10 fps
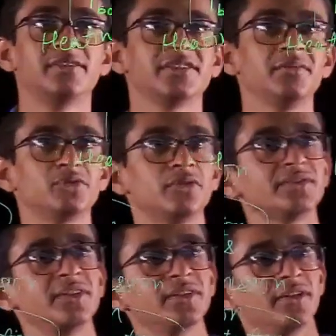and some
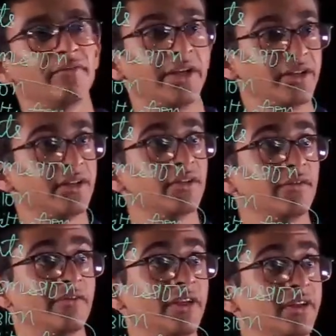zones in the
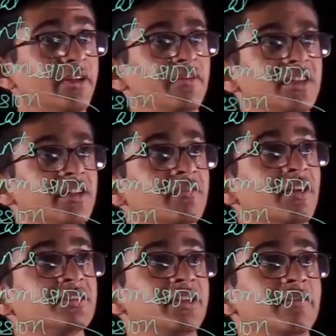winter which
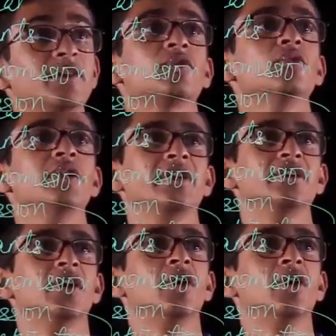requires even cooling.